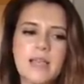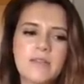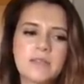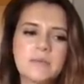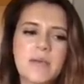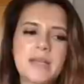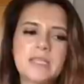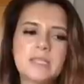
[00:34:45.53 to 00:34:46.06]

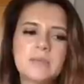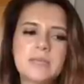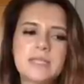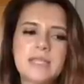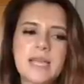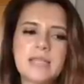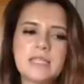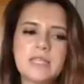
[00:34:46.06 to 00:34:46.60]
This person's been
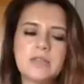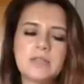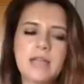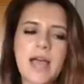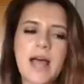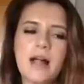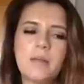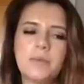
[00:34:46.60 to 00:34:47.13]
sent to you to
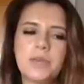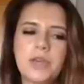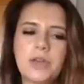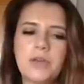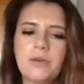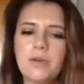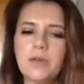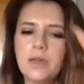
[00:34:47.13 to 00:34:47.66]
help
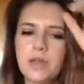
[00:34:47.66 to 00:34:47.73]
you